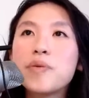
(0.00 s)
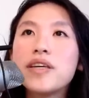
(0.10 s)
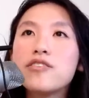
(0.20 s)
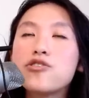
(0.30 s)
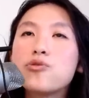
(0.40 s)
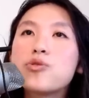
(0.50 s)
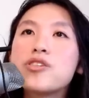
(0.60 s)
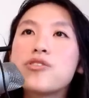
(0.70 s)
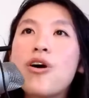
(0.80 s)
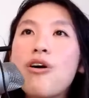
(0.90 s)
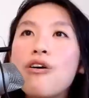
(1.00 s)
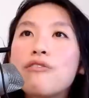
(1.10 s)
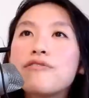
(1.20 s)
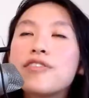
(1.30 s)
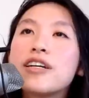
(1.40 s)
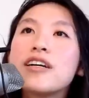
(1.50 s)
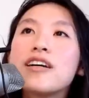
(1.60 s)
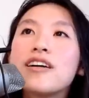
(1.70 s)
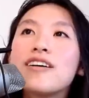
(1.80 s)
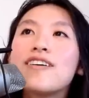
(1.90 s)
peace to resolve
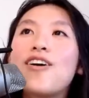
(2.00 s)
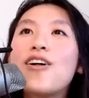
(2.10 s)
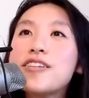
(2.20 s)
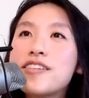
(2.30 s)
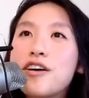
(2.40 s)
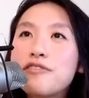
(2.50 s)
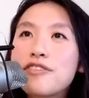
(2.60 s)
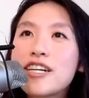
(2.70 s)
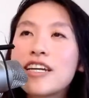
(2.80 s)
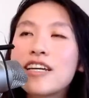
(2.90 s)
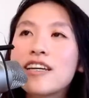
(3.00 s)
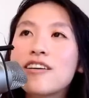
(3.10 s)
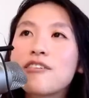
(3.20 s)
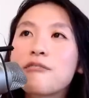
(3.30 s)
all suffering,